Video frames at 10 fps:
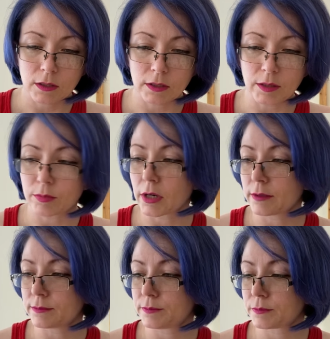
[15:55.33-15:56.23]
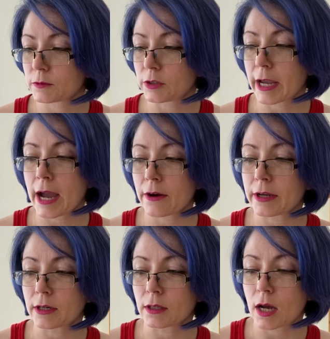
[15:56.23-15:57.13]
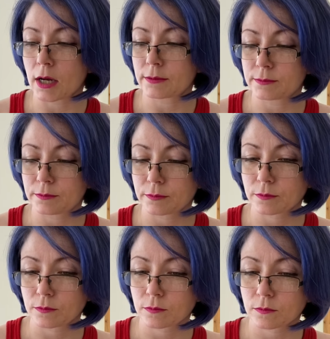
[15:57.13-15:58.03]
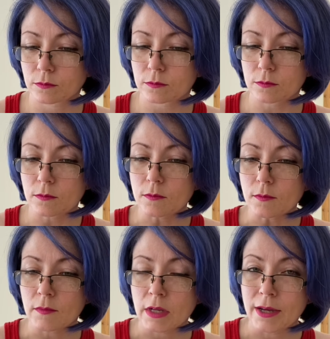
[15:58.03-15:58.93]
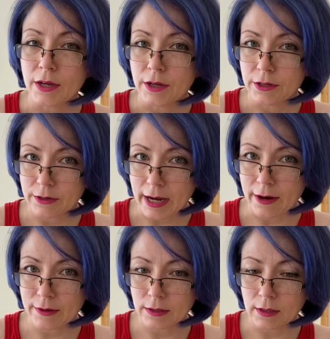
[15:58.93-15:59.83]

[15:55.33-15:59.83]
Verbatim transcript: Libra. You're carrying a lot. You're carrying a